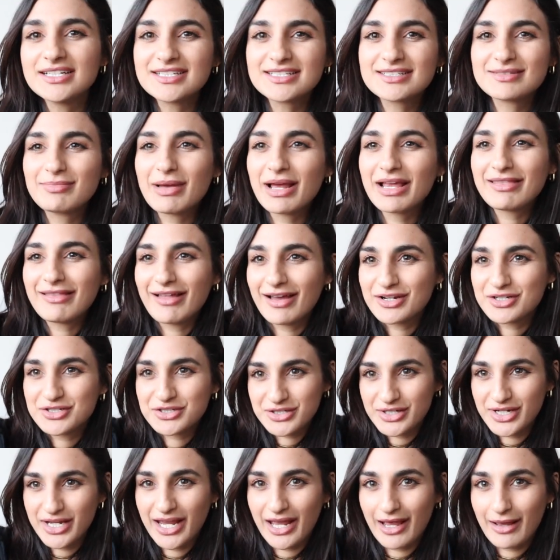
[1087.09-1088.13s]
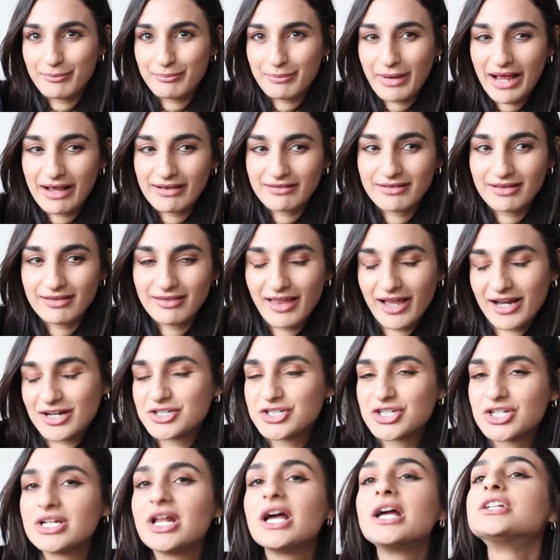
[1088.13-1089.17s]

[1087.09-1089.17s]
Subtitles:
is my luxury handbag collection.